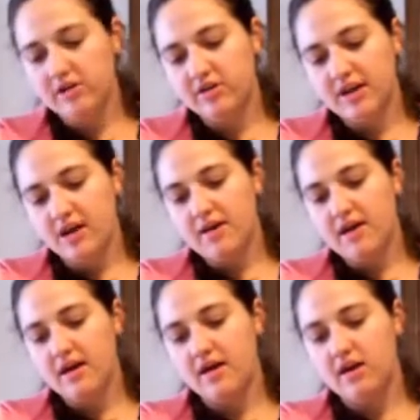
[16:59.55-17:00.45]
I took out
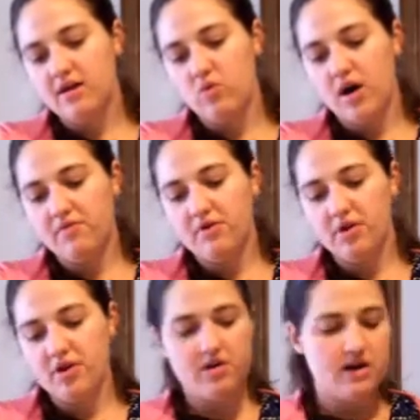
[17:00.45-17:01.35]
my waffle
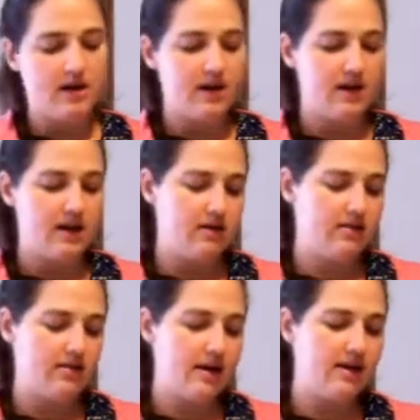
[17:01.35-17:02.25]
cone and I kind
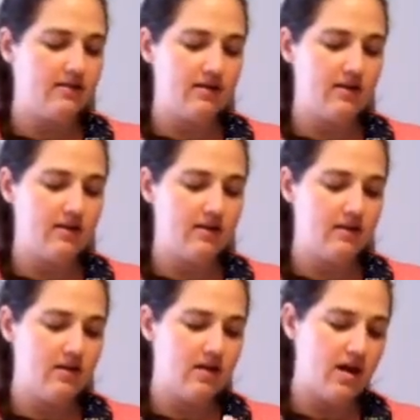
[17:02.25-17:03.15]
of sized it